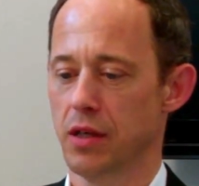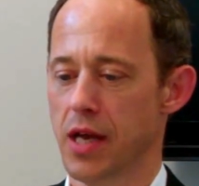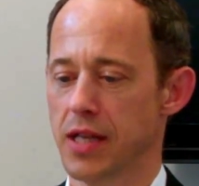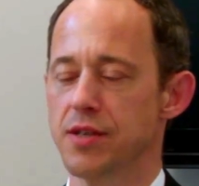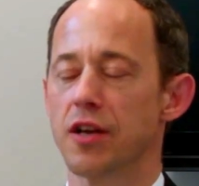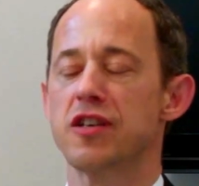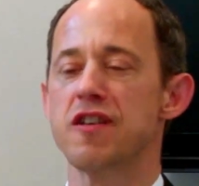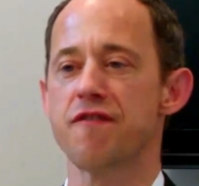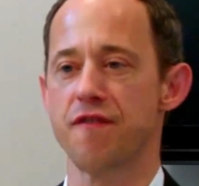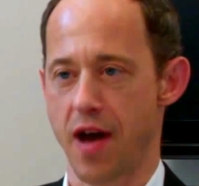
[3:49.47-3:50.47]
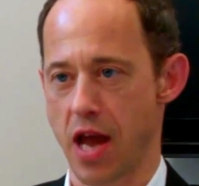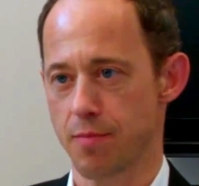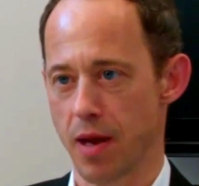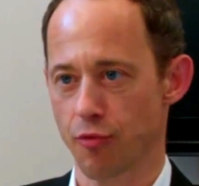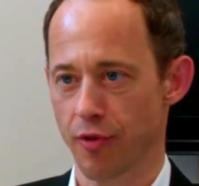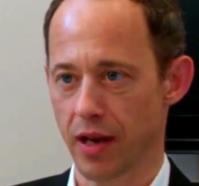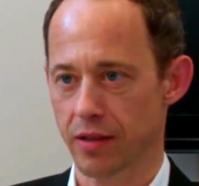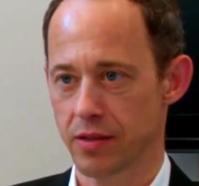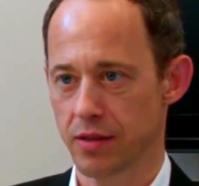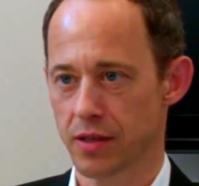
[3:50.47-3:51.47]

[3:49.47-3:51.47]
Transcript: it's not defined by morality.